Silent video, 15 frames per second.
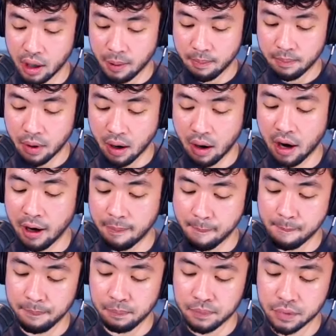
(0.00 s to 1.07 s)
there. All right.
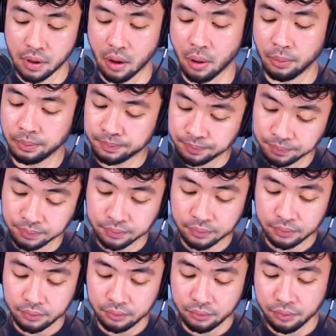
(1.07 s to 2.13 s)
So
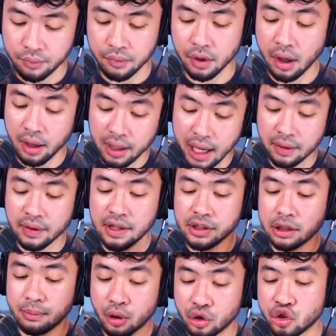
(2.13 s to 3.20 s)
again, these
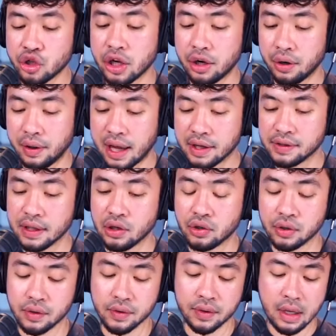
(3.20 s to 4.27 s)
are more
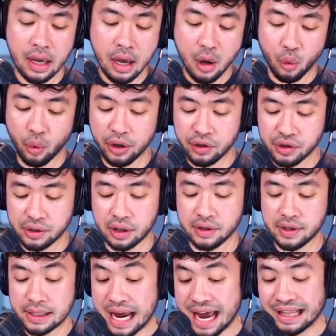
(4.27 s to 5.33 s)
generalizations. When you start
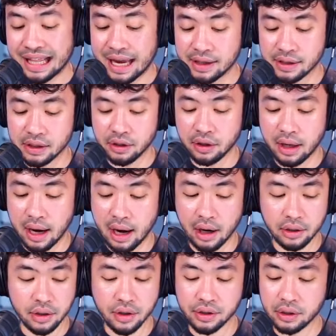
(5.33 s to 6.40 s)
stylizing your
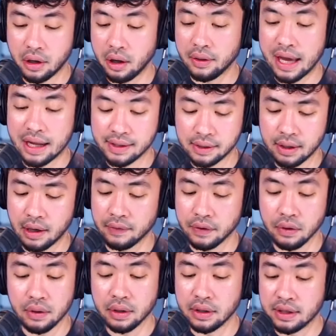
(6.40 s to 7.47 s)
characters and all that stuff,
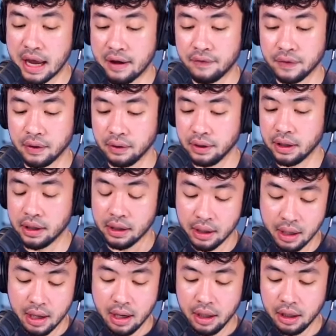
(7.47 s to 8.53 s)
you can definitely,
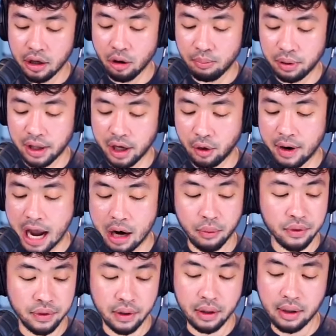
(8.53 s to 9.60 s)
play around
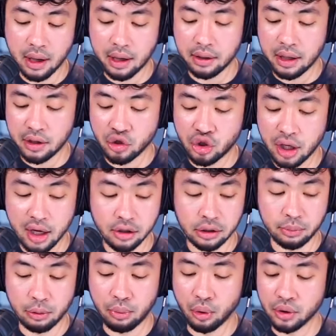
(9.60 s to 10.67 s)
with it and change
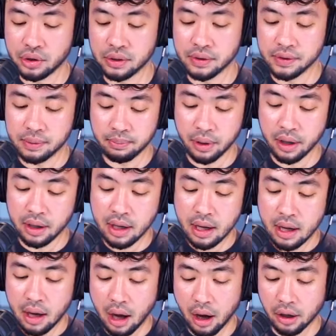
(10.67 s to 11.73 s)
the proportions. But
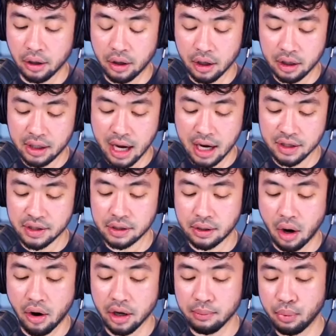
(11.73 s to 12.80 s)
a good kind of
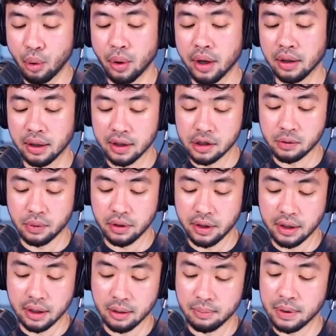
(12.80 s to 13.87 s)
starting point is
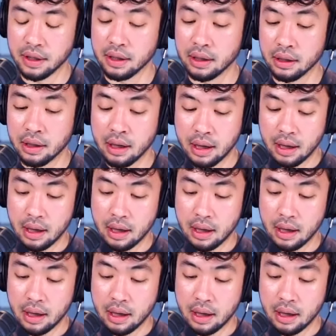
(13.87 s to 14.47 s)
really going to be